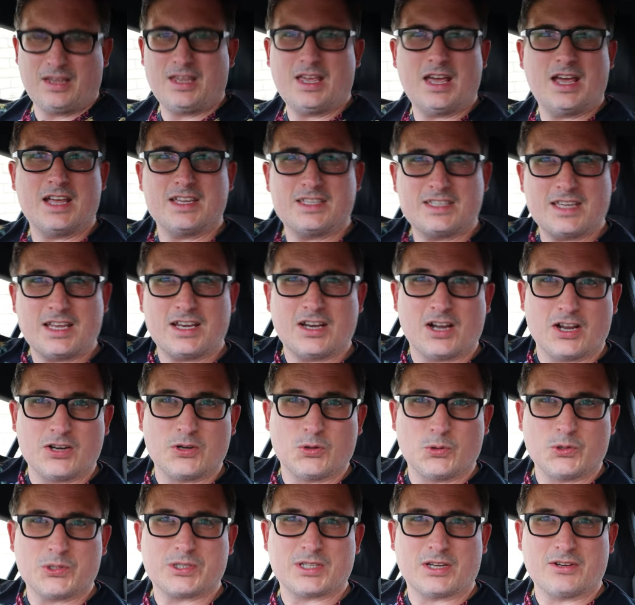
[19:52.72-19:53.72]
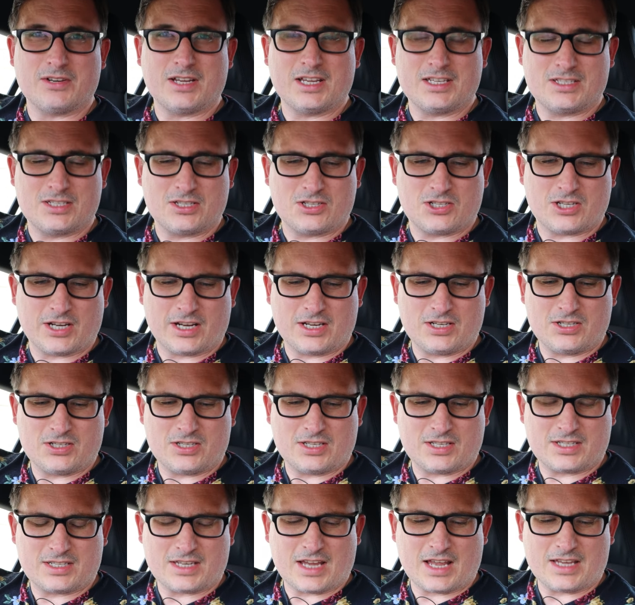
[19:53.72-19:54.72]
Yeah, it said I'd also need to change
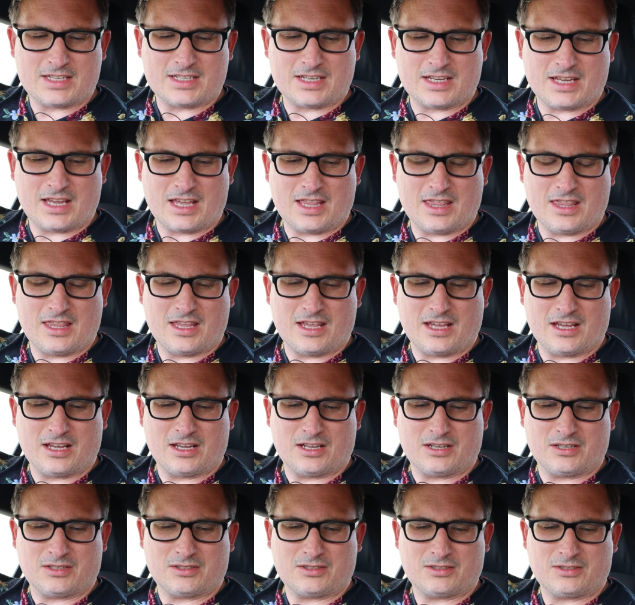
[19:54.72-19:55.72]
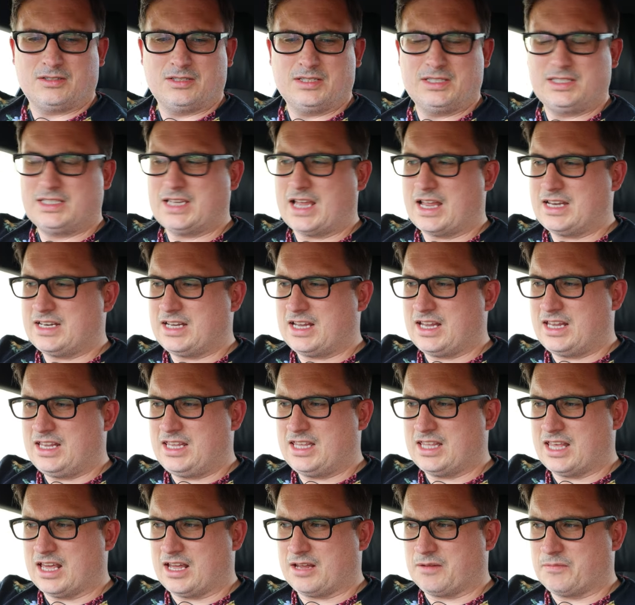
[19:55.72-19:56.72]
the setting in the
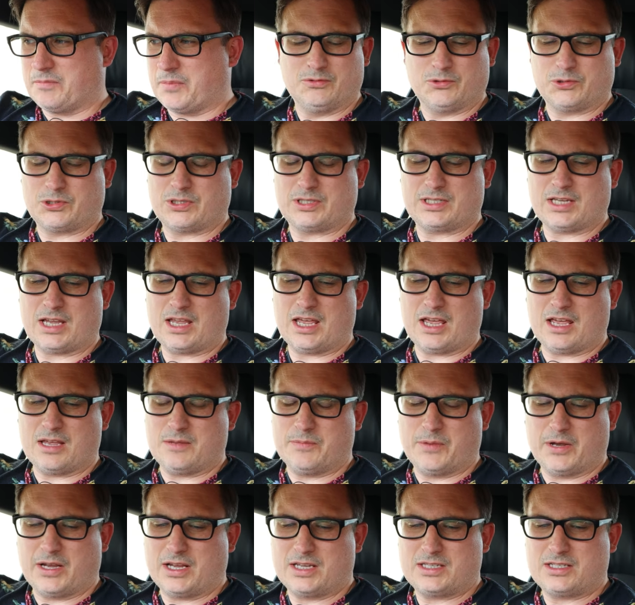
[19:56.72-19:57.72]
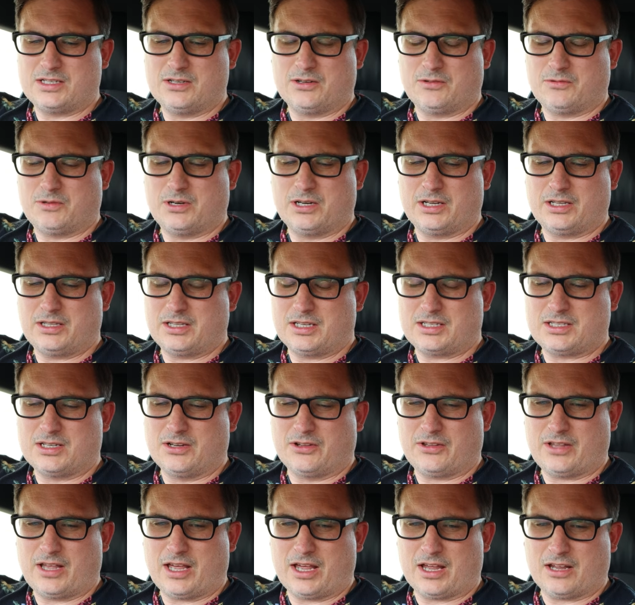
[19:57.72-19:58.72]
ZE thing, or CE, but it's not
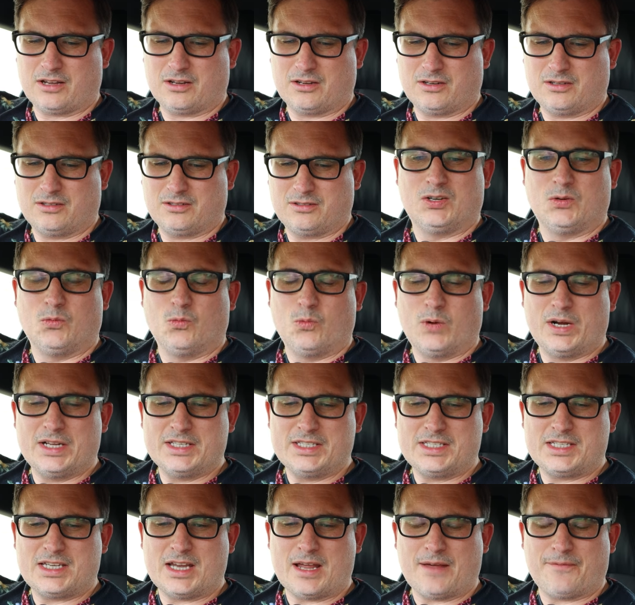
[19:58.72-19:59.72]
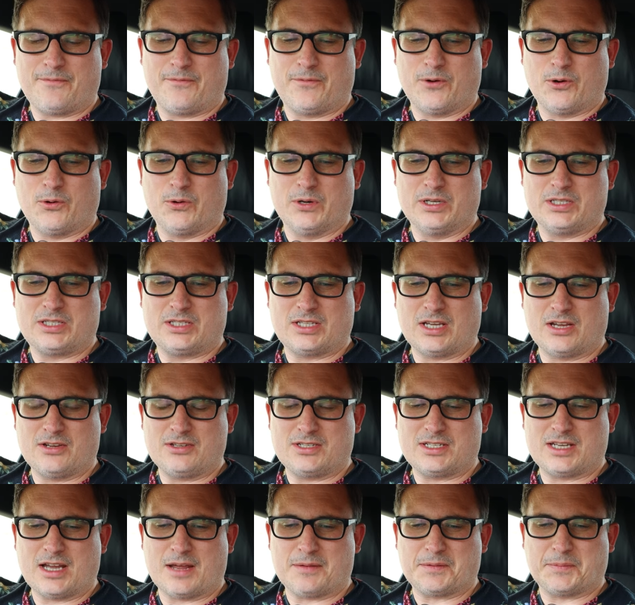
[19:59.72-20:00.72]
there. One step forward, two
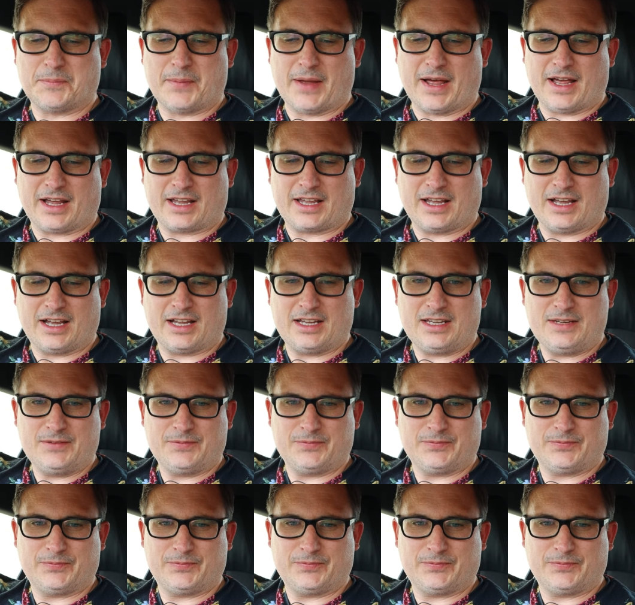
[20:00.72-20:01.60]
steps back, eh?